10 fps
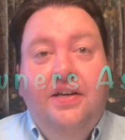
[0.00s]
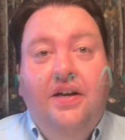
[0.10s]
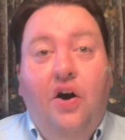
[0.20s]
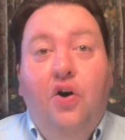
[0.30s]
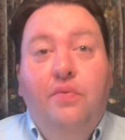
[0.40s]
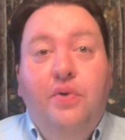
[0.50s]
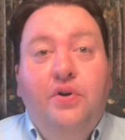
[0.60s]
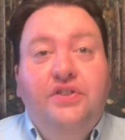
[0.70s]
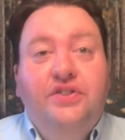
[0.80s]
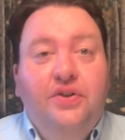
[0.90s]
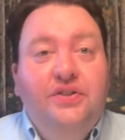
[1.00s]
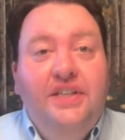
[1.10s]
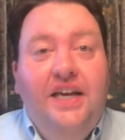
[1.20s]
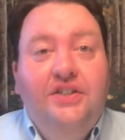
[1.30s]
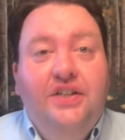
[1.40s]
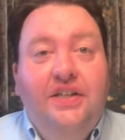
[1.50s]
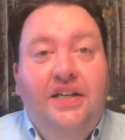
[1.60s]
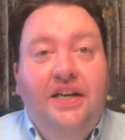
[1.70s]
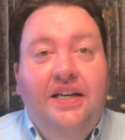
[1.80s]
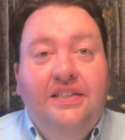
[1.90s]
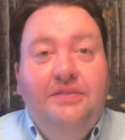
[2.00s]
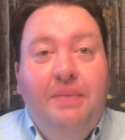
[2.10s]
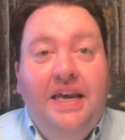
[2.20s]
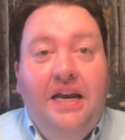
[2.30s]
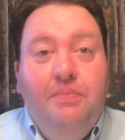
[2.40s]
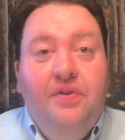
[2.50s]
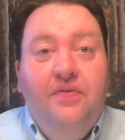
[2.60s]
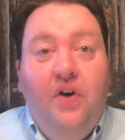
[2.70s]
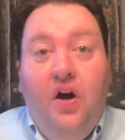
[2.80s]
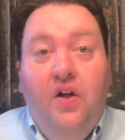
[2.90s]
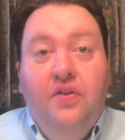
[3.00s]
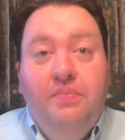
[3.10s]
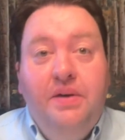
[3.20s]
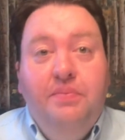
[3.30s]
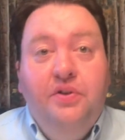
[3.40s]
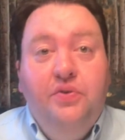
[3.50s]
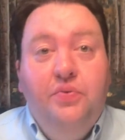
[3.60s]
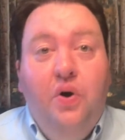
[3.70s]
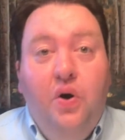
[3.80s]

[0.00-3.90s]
A homeowners association is made up of all the people who